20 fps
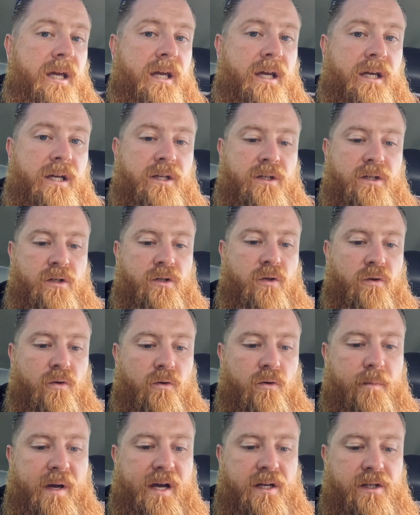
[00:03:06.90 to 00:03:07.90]
is
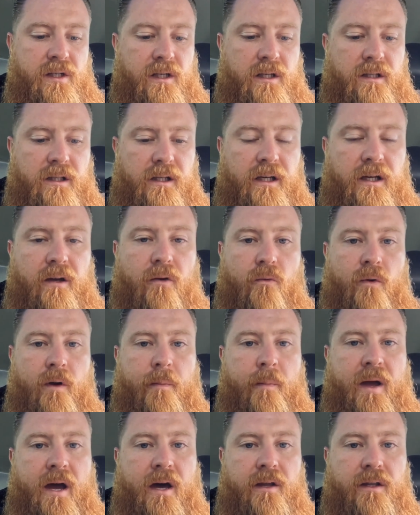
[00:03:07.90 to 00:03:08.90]
to basically
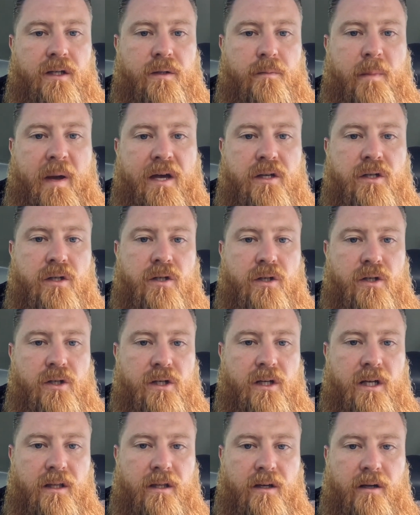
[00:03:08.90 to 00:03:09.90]
rip out this passenger
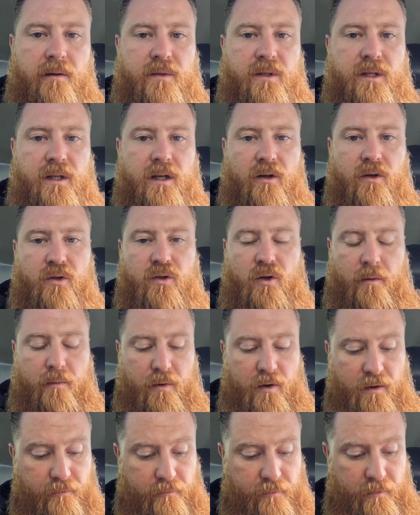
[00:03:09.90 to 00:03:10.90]
seat that I'm sitting on top
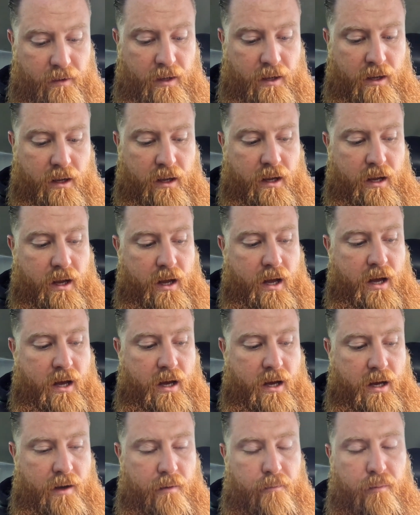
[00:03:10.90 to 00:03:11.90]
of,
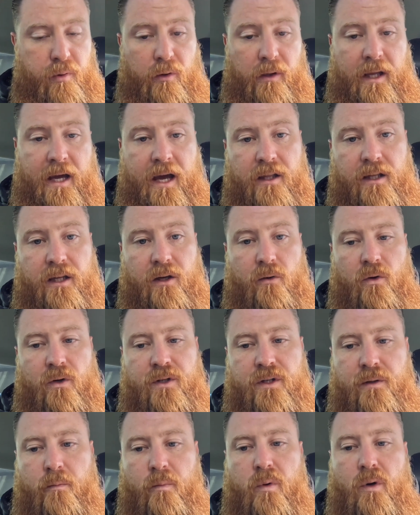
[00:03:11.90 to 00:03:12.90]
pull out the
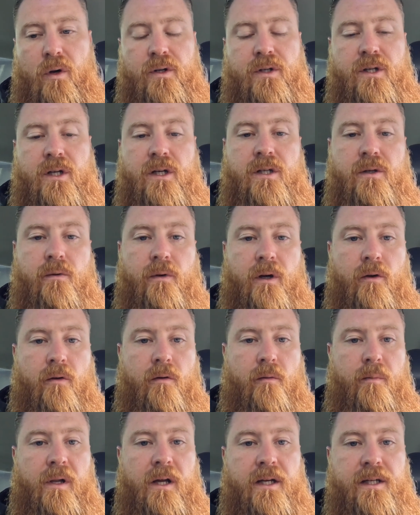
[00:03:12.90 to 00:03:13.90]
Autosym processor. We're going to
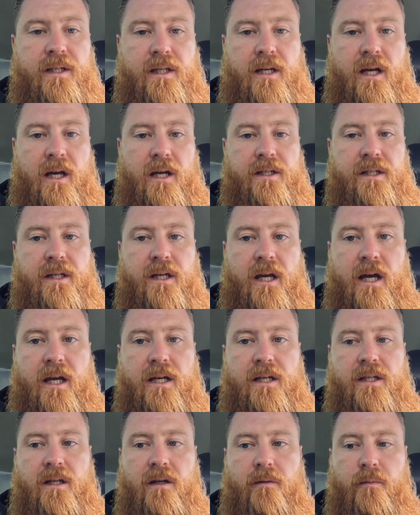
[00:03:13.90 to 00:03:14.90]
replace the
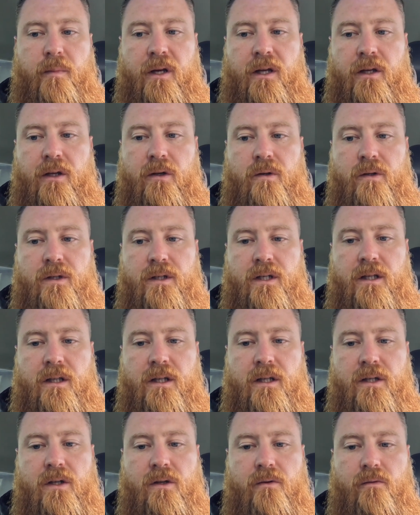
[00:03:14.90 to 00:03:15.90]
RCAs that have been used in
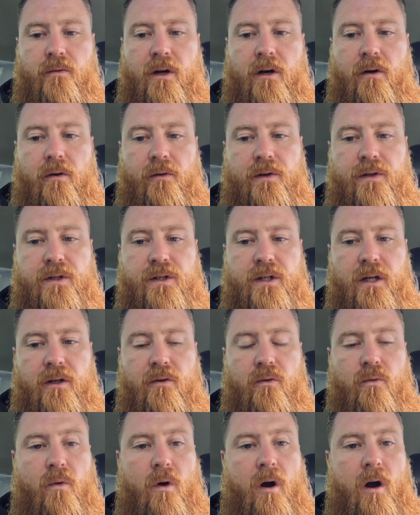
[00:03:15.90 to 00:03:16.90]
this as well, the
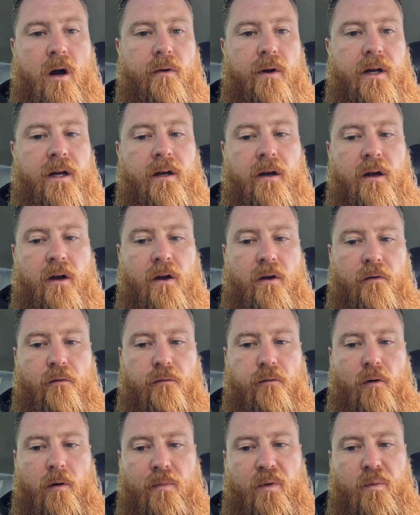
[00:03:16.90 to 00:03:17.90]
signal wiring
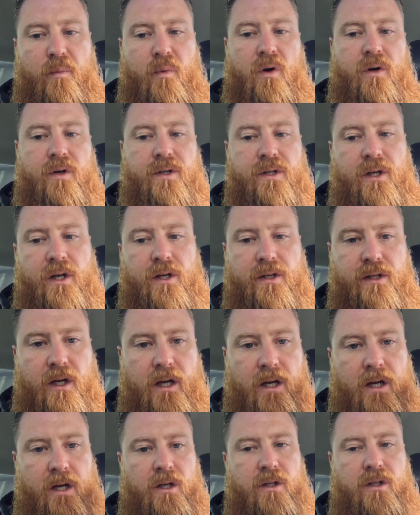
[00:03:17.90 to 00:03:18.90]
from the
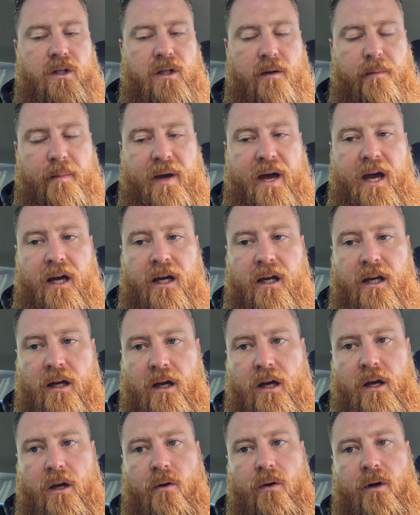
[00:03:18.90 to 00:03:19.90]
processor to the back.
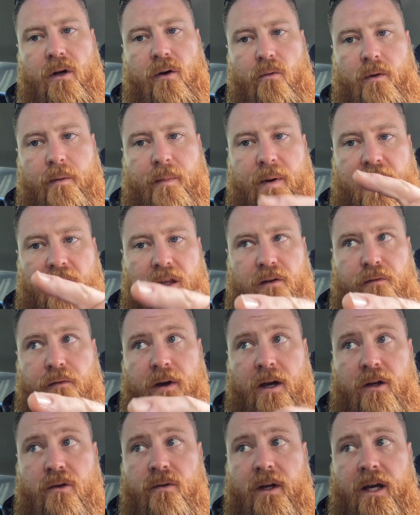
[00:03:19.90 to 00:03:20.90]
We're going to rip out the
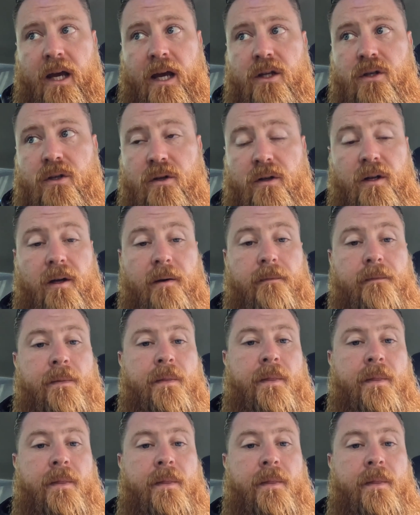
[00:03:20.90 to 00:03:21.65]
factory head unit